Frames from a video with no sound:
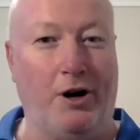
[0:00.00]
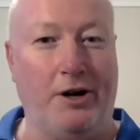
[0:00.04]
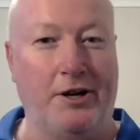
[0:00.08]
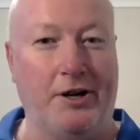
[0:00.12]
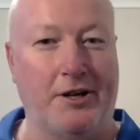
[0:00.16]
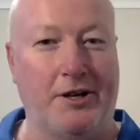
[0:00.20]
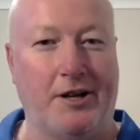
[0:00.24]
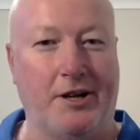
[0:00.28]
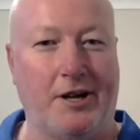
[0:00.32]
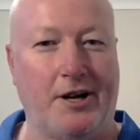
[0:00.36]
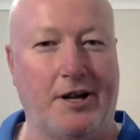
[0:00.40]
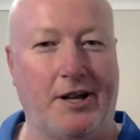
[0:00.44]
I
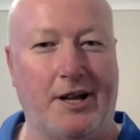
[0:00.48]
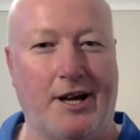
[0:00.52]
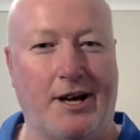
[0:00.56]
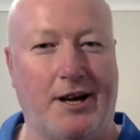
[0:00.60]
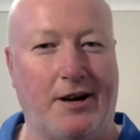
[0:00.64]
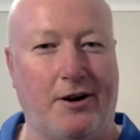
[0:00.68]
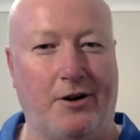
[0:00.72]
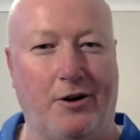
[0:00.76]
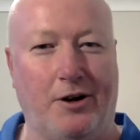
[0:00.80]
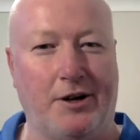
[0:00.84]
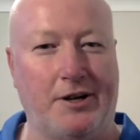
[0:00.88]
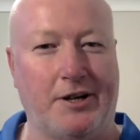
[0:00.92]
didn't know
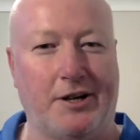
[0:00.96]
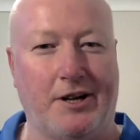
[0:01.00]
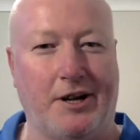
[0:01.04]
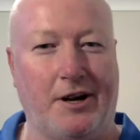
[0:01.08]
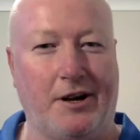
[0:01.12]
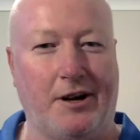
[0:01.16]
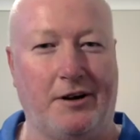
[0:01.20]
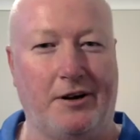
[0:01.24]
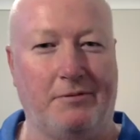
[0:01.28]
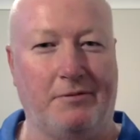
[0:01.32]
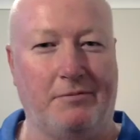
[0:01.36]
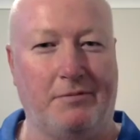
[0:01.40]
that. I didn't
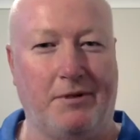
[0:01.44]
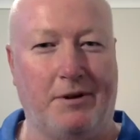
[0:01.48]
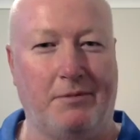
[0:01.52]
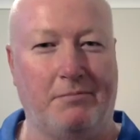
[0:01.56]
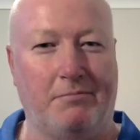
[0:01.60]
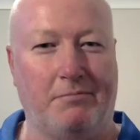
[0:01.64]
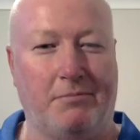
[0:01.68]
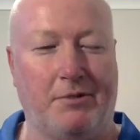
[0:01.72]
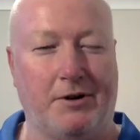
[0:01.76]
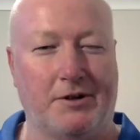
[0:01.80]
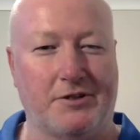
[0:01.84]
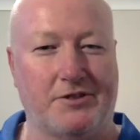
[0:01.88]
know he
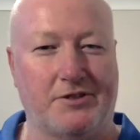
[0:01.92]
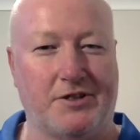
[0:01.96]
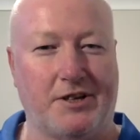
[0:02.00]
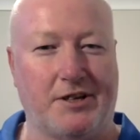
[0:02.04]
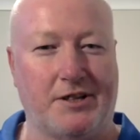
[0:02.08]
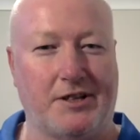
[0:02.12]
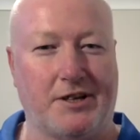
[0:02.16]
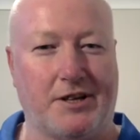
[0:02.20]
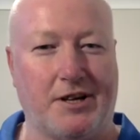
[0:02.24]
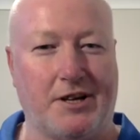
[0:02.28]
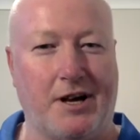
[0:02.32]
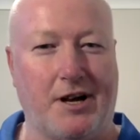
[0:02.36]
won a
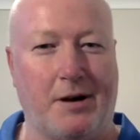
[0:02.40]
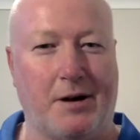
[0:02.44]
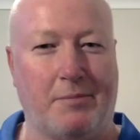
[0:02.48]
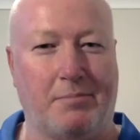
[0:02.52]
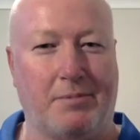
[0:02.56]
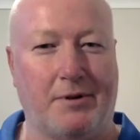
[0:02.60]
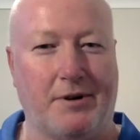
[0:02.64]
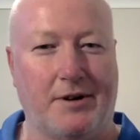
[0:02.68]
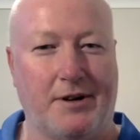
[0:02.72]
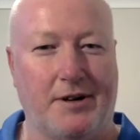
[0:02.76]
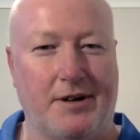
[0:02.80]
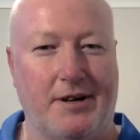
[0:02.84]
Stanley Cup.
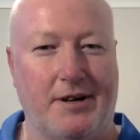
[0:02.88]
